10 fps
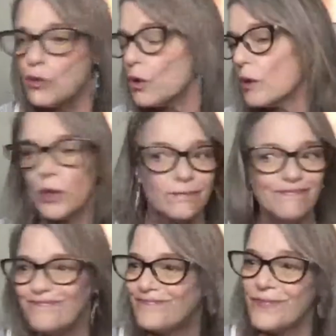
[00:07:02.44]
new
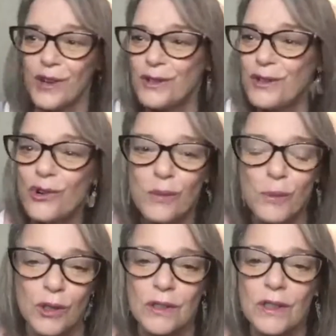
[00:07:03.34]
normal. No new
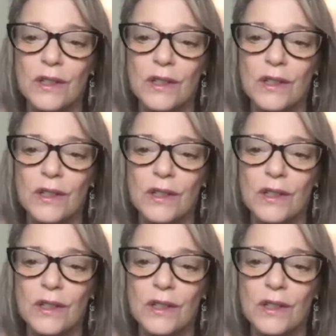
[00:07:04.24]
normal.